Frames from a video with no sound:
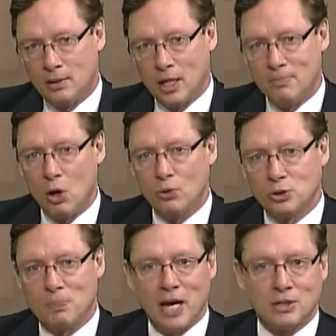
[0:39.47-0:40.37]
Kim
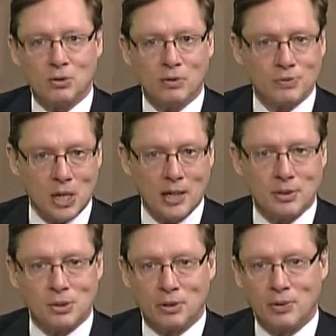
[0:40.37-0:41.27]
holds Bachelor of
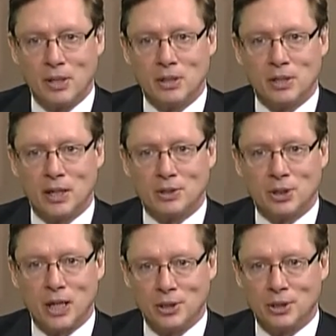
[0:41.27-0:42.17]
Science degrees in
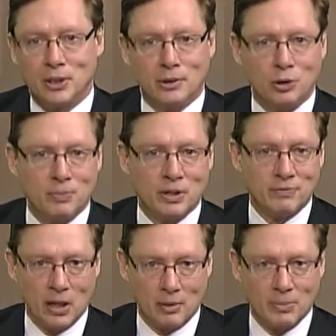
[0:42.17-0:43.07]
Education and Human
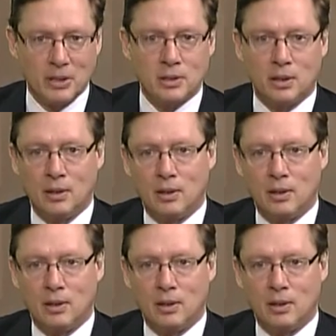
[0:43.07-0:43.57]
Development